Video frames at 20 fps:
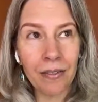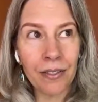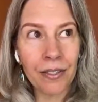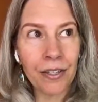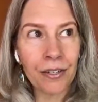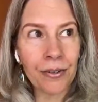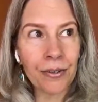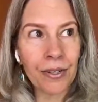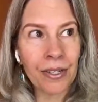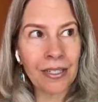
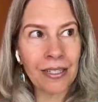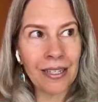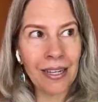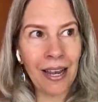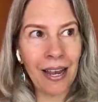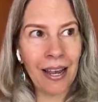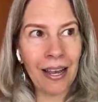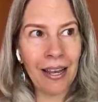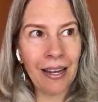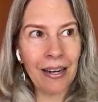0 to
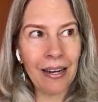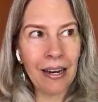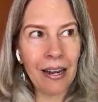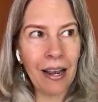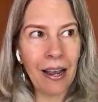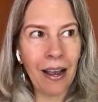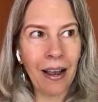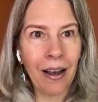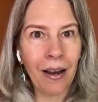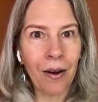10,
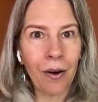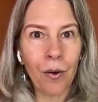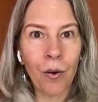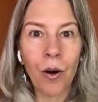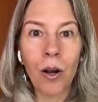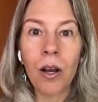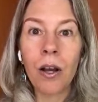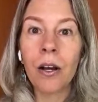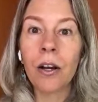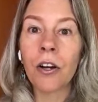how
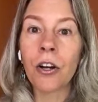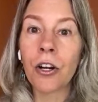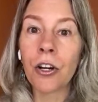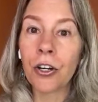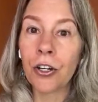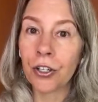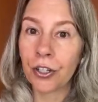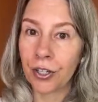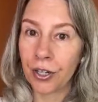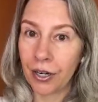
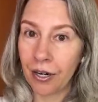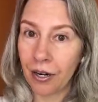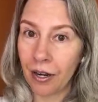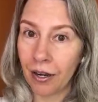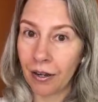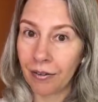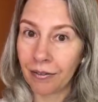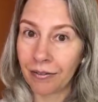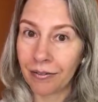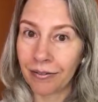good
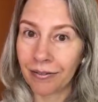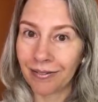enough